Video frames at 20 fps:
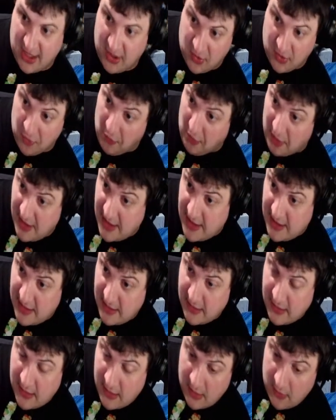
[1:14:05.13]
good
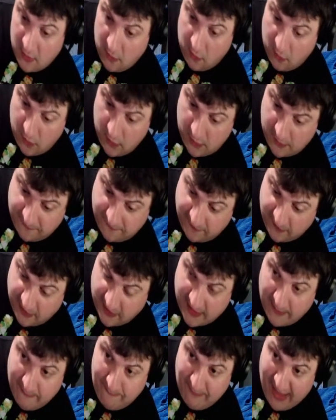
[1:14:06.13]
for
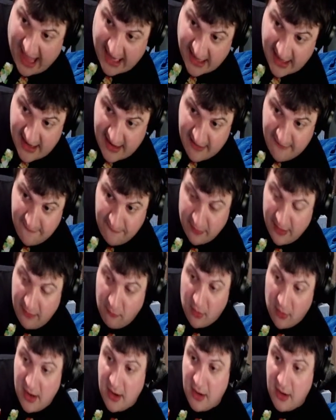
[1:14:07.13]
competitive? Like what?